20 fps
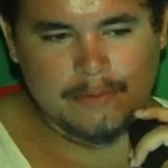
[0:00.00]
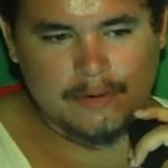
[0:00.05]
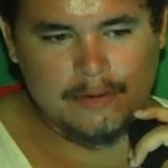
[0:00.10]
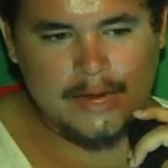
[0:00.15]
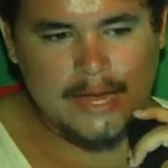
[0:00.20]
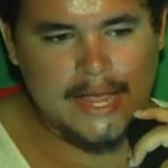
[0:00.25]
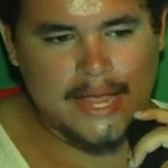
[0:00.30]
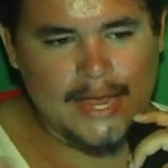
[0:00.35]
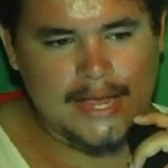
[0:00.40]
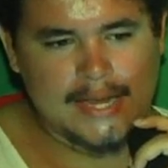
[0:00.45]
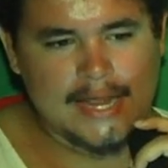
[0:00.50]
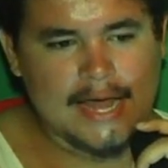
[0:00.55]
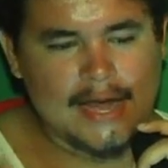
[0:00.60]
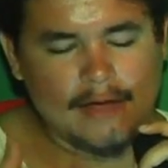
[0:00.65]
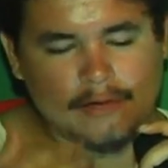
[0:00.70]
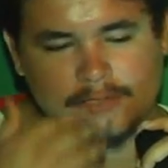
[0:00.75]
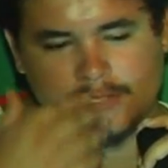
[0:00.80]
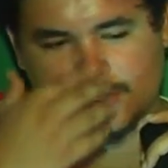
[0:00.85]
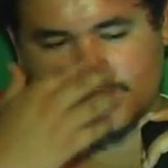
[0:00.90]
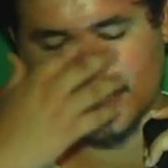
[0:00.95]
hanging out
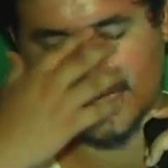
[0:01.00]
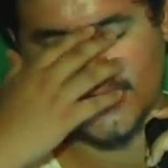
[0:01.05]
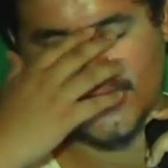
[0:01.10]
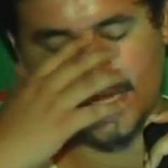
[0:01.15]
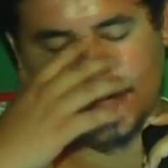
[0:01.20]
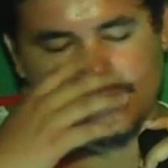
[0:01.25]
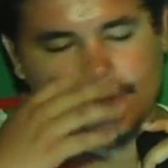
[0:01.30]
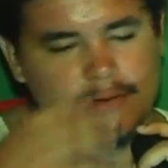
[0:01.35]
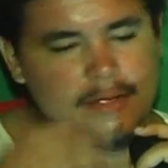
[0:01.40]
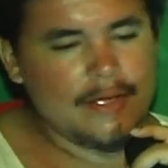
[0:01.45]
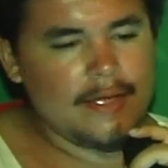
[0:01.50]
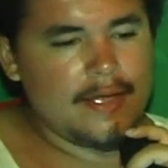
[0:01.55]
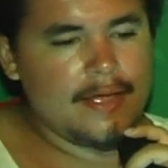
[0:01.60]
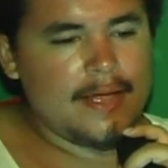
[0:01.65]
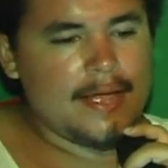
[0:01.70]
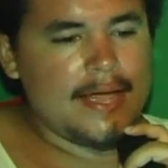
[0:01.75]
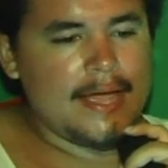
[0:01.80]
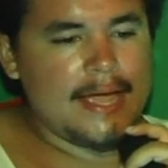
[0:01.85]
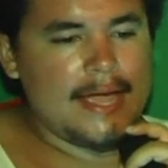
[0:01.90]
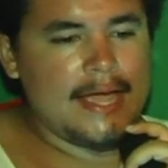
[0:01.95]
outside
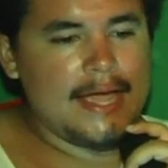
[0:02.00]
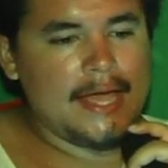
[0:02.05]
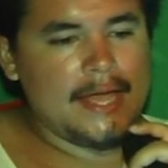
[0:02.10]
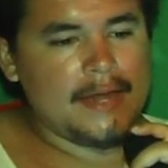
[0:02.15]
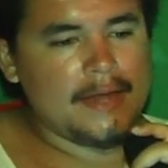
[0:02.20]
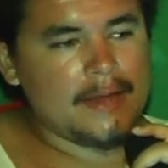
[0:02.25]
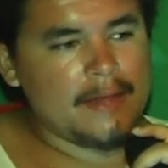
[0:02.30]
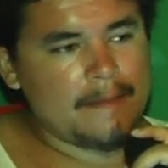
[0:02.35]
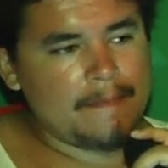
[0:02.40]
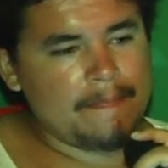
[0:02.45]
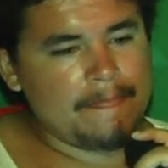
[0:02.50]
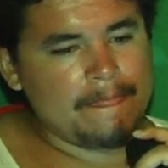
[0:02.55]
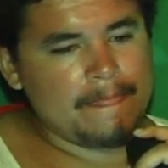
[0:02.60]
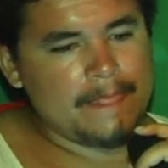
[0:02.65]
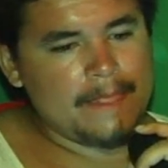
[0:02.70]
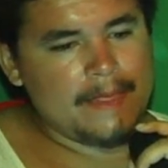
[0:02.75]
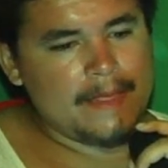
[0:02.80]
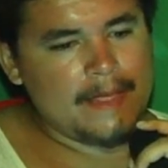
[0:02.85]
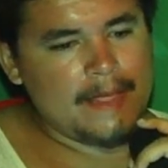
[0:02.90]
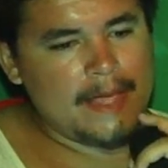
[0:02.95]
and
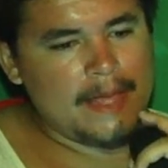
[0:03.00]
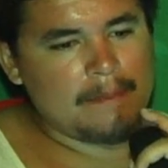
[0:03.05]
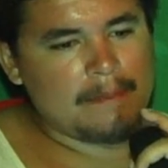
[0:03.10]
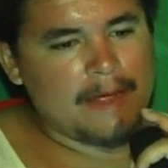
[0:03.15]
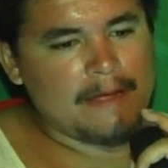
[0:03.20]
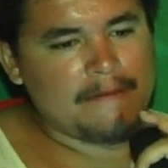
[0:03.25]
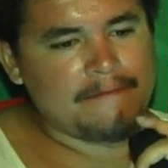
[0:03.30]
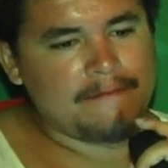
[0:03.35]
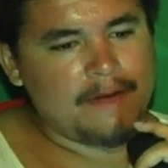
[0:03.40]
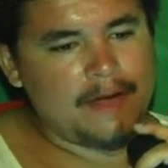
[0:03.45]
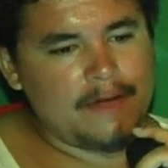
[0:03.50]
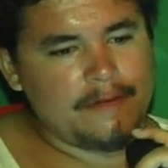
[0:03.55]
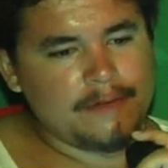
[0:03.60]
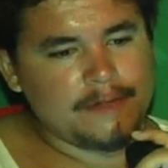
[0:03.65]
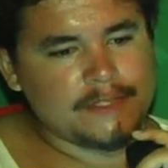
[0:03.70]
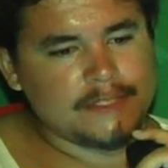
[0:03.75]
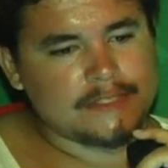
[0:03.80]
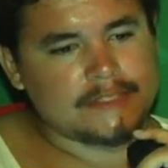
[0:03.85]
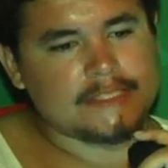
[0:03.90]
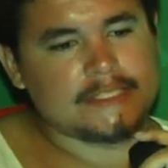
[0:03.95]
my father
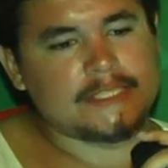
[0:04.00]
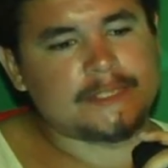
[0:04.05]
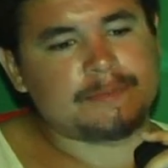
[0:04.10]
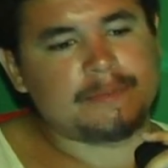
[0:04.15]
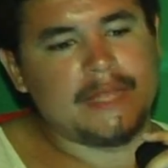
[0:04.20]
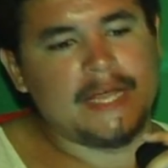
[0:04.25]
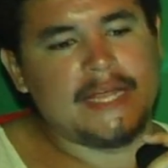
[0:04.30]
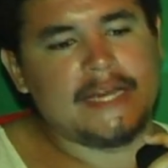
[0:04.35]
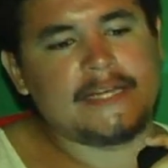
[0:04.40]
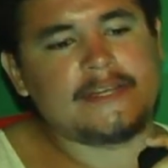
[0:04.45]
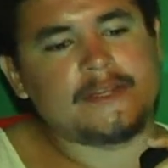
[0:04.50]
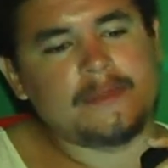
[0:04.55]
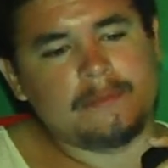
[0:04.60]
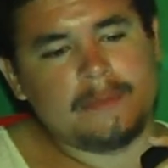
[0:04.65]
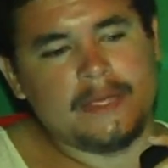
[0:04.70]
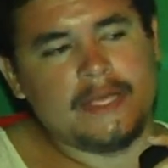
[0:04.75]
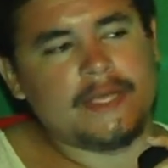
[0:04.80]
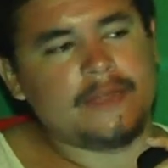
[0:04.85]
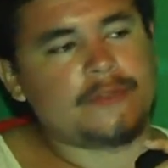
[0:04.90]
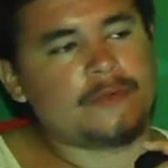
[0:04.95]
just explained to
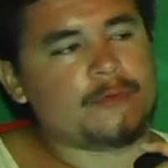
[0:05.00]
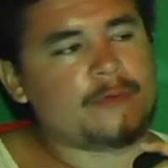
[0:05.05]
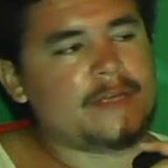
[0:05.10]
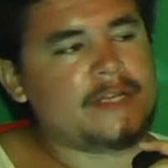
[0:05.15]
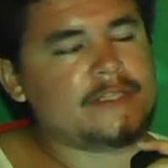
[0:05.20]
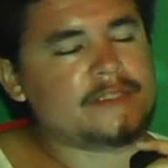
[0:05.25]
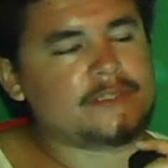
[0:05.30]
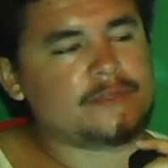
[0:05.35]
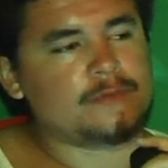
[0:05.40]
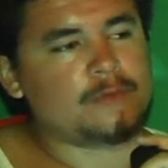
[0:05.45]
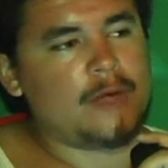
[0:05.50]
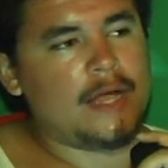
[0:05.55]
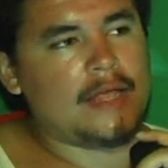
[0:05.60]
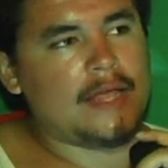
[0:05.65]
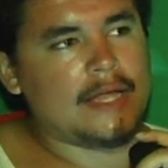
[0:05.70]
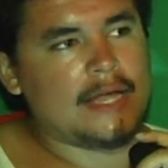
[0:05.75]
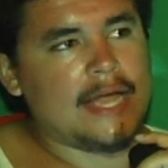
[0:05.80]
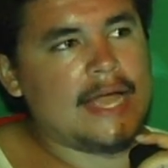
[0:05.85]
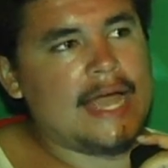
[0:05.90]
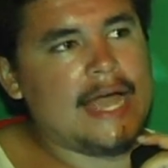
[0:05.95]
me the reason why
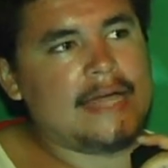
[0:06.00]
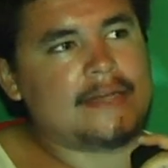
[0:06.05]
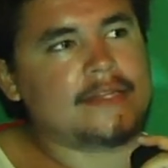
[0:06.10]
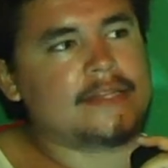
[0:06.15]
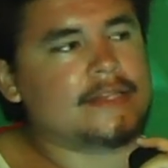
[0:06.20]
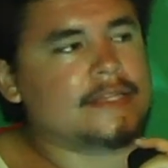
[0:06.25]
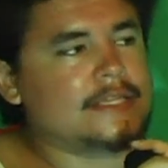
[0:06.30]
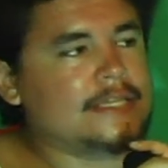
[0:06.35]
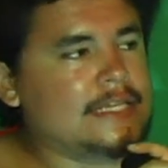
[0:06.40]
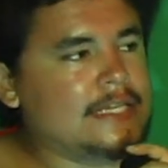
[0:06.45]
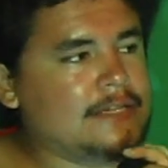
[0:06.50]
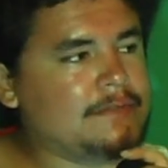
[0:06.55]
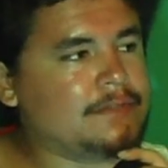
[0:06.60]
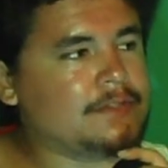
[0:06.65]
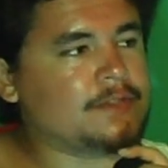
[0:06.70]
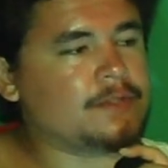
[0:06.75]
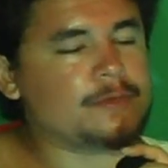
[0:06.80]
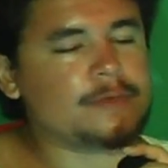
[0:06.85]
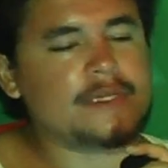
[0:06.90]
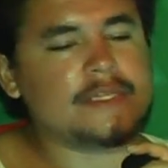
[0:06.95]
like I had to leave
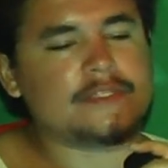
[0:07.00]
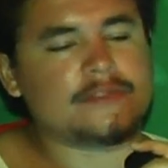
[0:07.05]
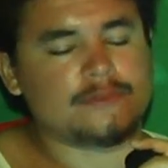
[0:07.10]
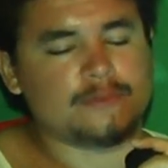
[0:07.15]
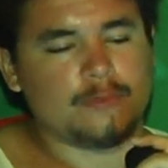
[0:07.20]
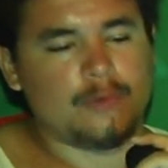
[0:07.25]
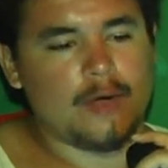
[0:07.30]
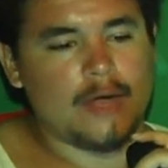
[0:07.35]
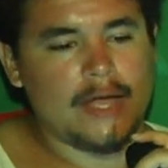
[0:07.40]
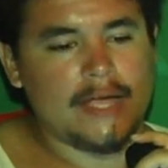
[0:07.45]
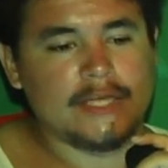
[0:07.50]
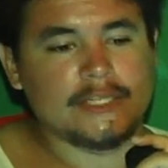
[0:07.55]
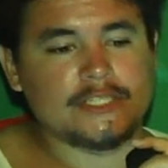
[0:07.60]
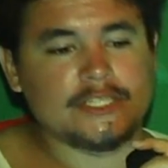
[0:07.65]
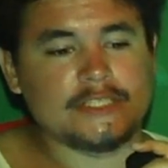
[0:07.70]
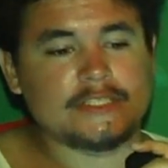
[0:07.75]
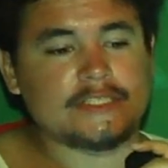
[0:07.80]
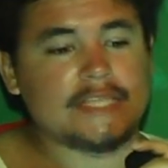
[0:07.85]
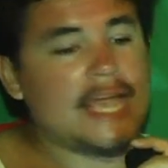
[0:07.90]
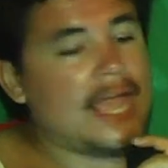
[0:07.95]
and the reason why and
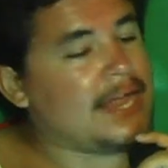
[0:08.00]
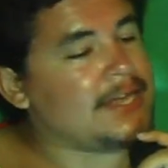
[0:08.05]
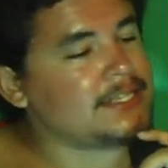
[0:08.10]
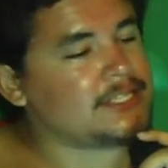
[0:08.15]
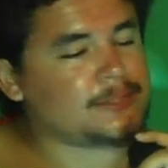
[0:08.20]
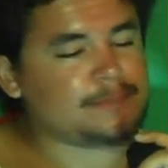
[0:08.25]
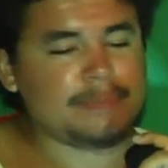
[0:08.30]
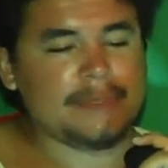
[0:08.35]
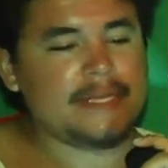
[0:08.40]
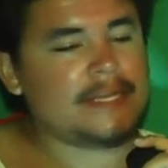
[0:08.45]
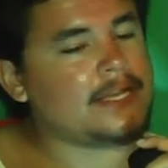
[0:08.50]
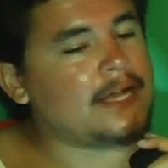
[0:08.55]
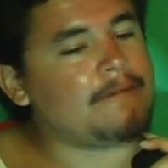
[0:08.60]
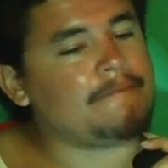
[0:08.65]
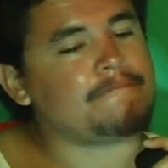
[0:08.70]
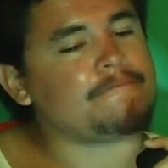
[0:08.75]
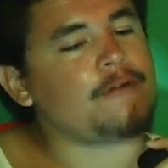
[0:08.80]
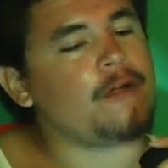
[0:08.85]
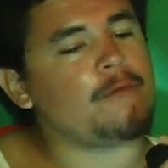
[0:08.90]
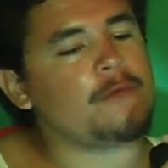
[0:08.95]
just being
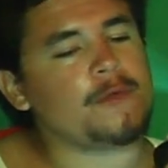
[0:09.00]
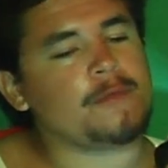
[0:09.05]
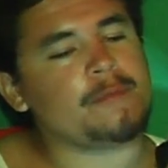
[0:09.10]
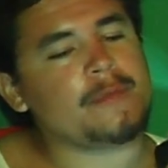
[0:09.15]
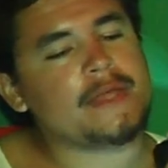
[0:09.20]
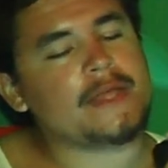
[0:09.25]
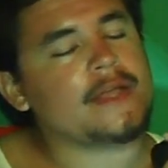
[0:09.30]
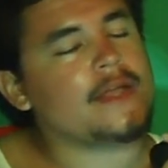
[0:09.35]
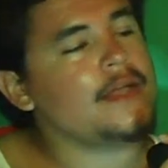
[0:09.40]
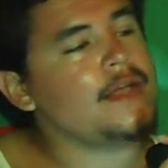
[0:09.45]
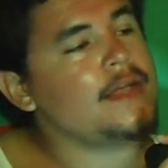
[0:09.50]
up front with me